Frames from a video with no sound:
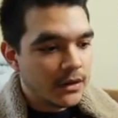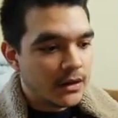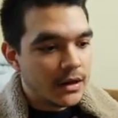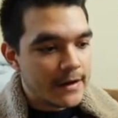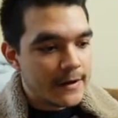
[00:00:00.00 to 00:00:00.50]

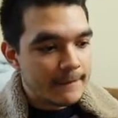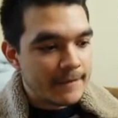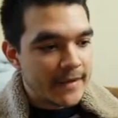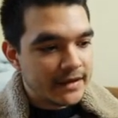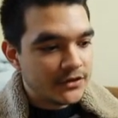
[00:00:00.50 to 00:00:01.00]

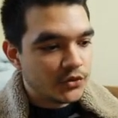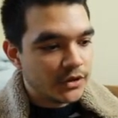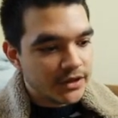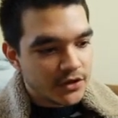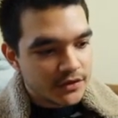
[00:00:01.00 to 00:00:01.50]
And then you
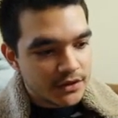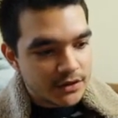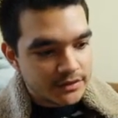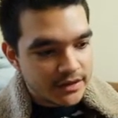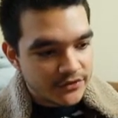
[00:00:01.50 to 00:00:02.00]
click on the
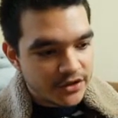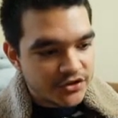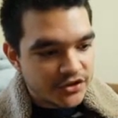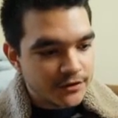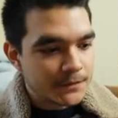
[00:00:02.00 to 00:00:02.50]

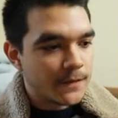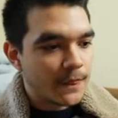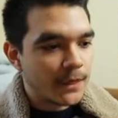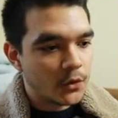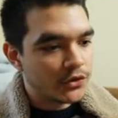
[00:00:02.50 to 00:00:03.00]
definition
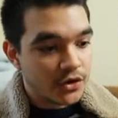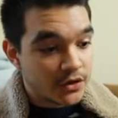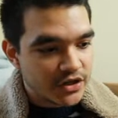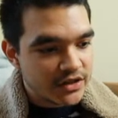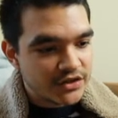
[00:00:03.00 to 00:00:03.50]
or the
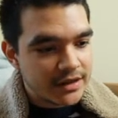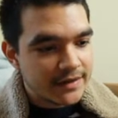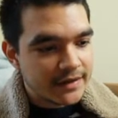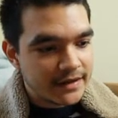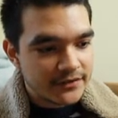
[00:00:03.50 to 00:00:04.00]
conjugation, and
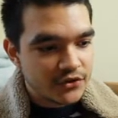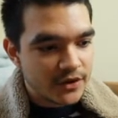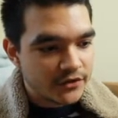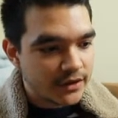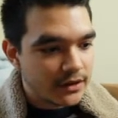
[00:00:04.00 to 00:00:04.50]
then it gives you everything.